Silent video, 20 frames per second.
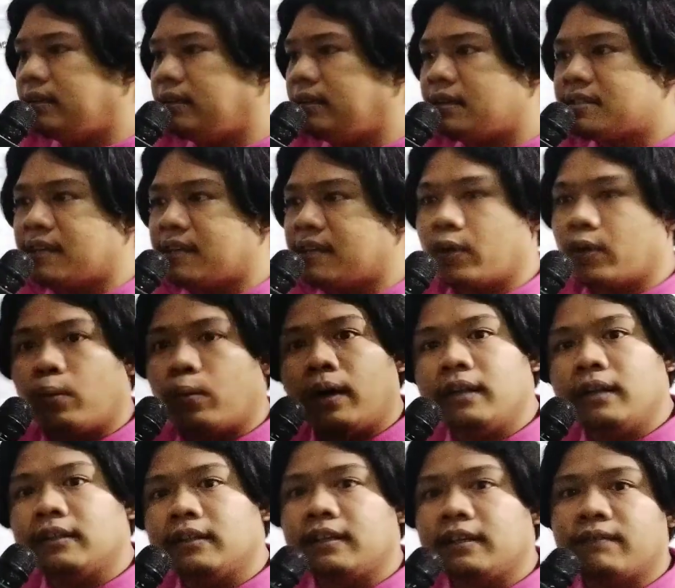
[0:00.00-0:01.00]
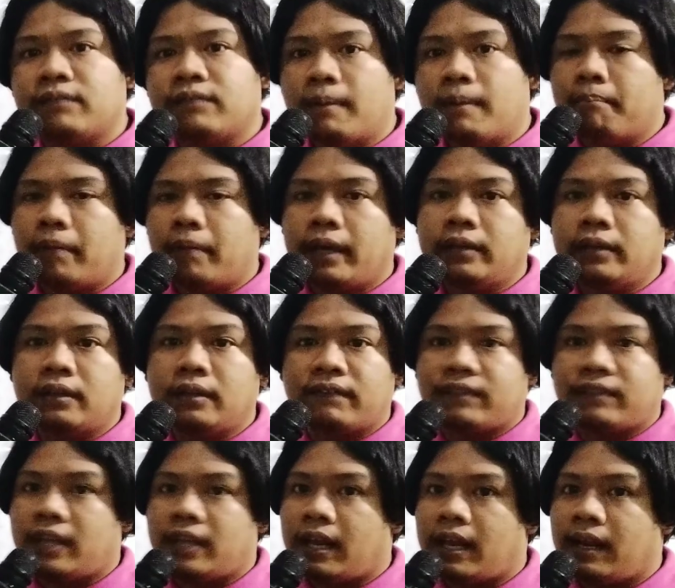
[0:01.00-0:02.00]
itself, the quality of the mind
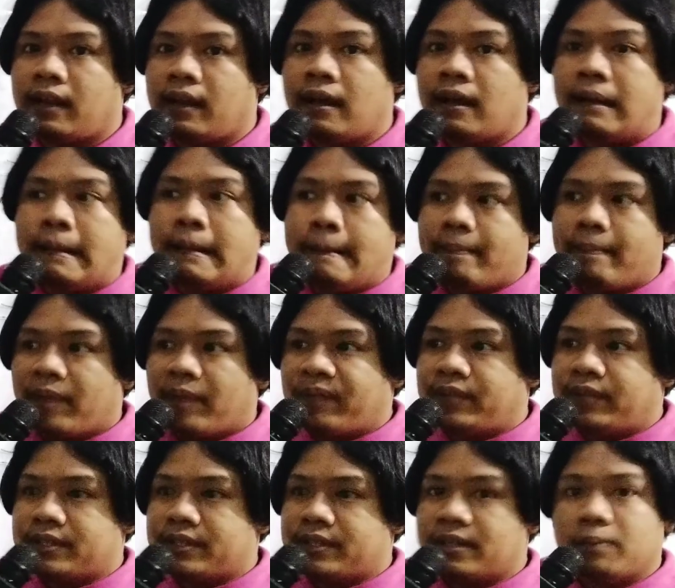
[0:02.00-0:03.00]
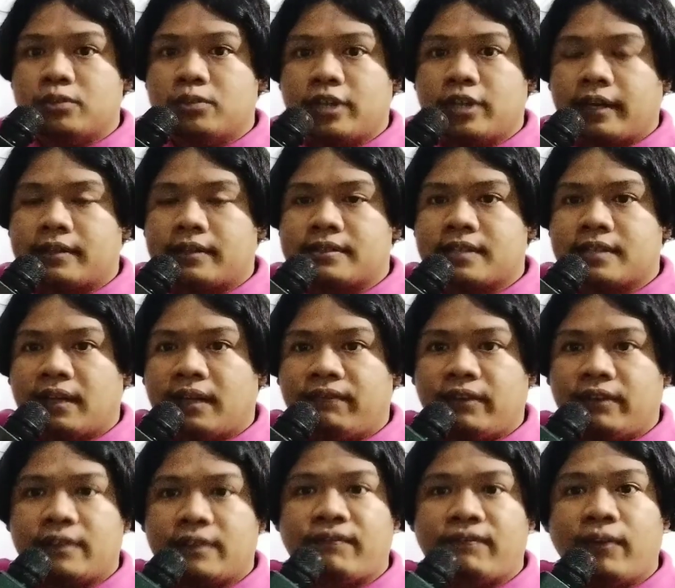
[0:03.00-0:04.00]
of the subject
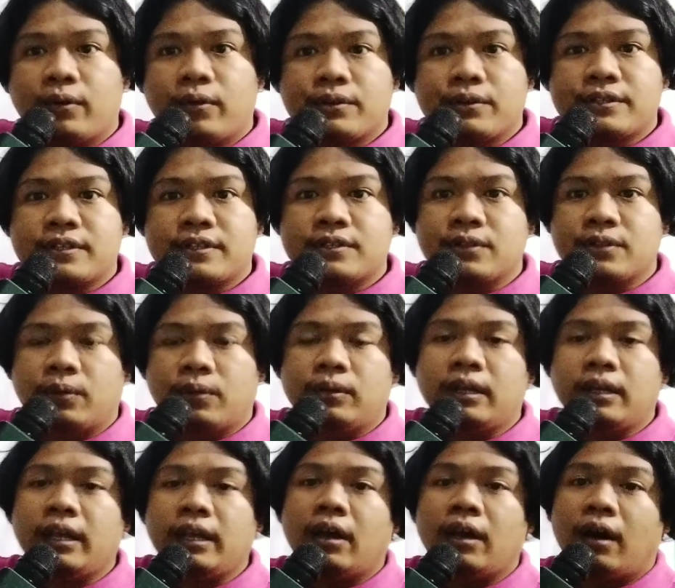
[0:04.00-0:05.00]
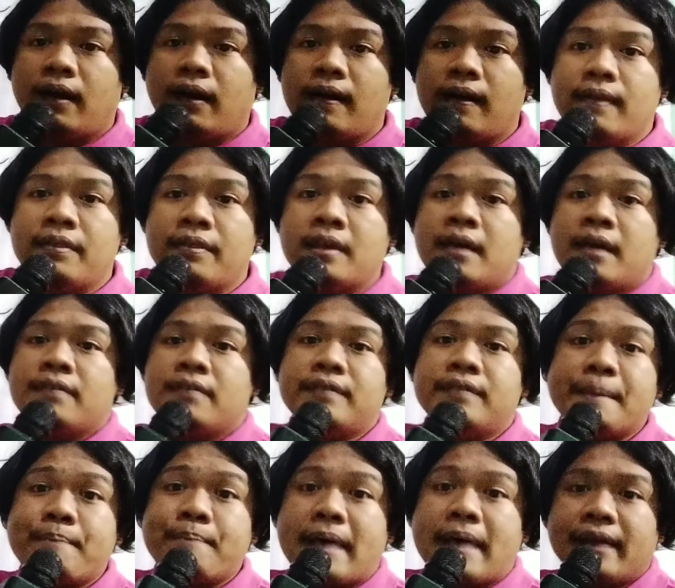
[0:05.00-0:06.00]
itself. It focuses solely on
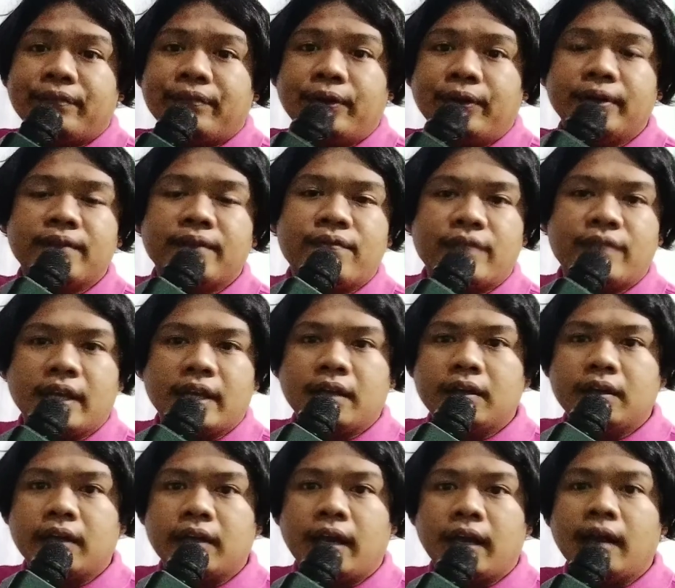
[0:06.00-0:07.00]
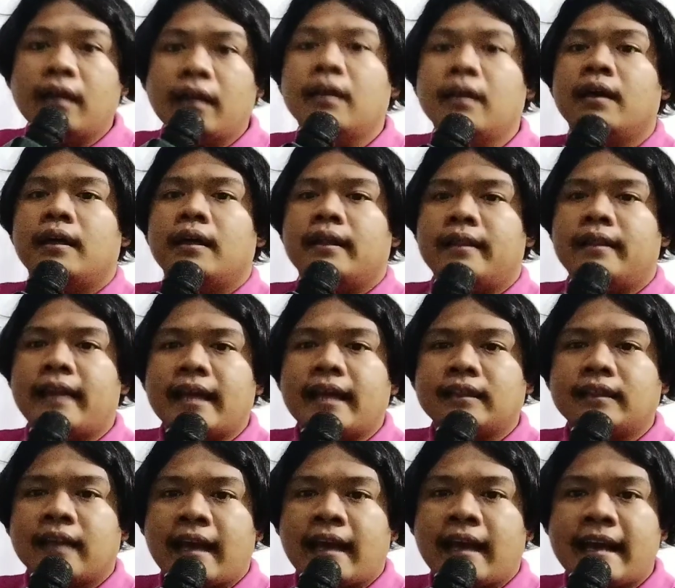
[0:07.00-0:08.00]
the pattern of thinking
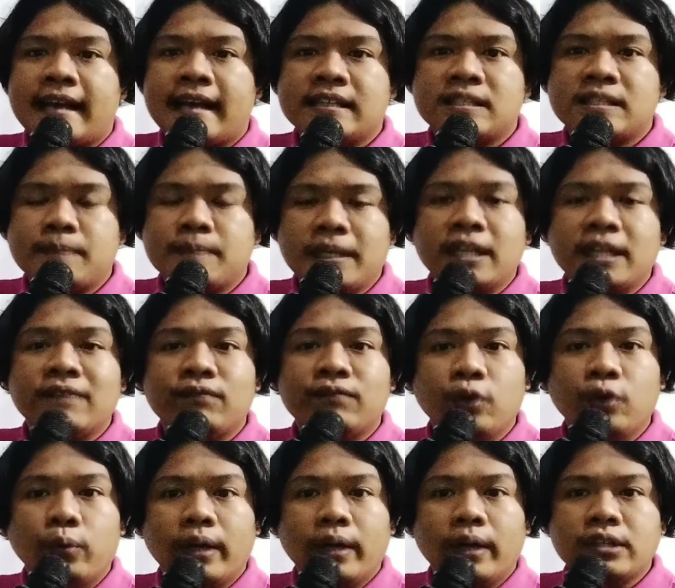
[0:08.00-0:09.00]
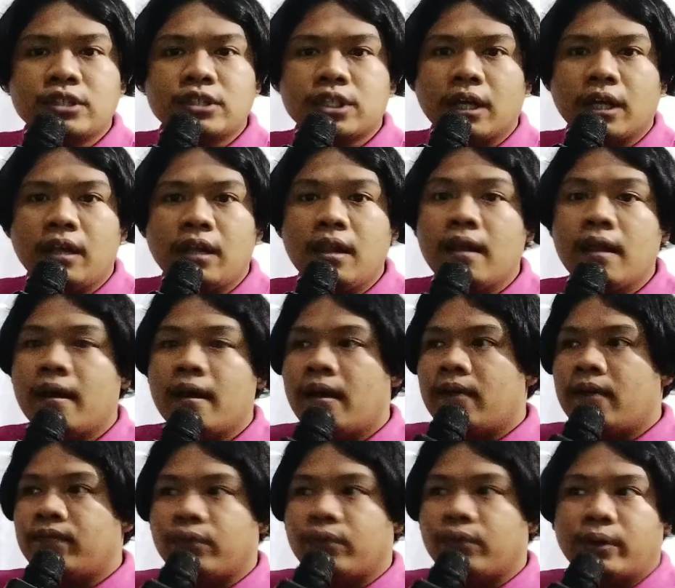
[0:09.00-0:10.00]
that has been influential
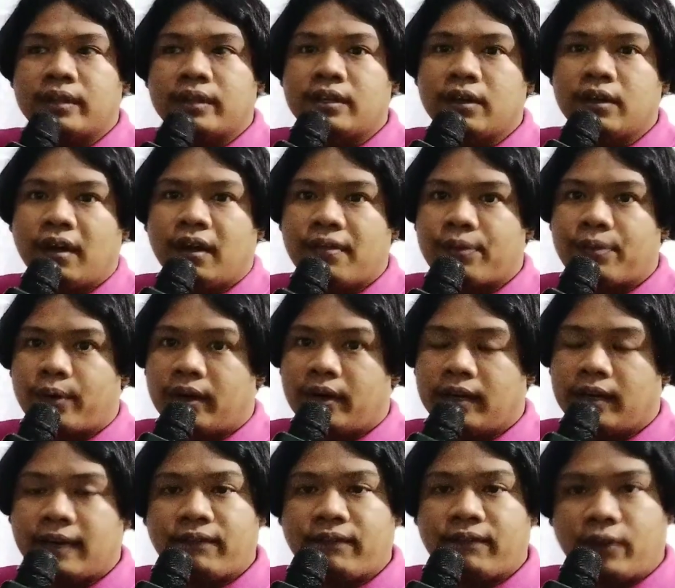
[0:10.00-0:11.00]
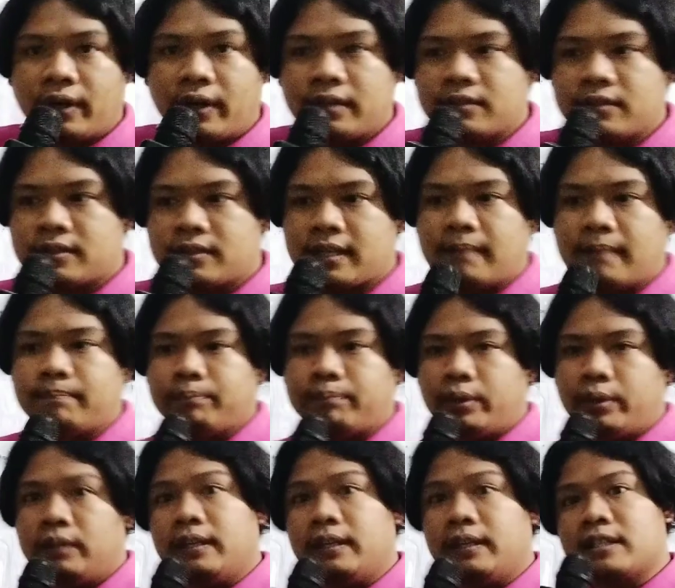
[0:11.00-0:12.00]
for the author. Like for
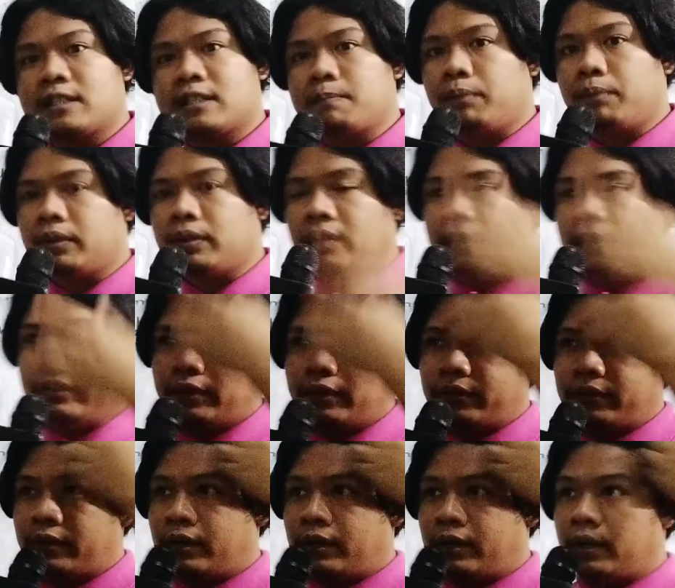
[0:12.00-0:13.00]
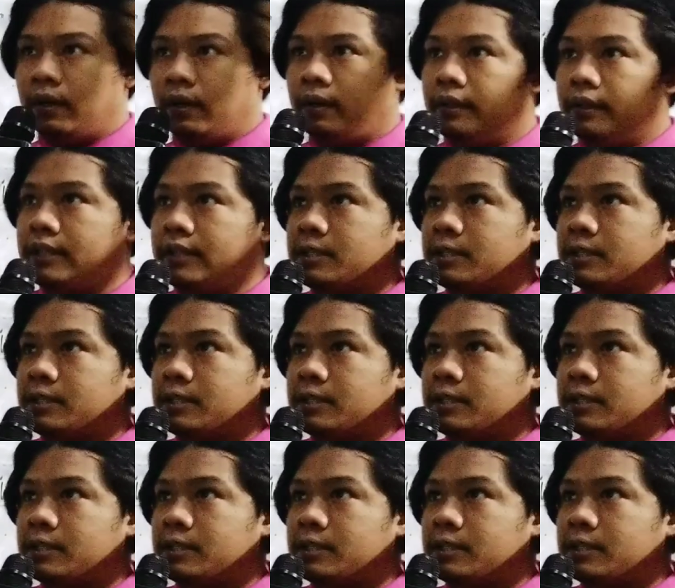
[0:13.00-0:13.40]
example, let's put another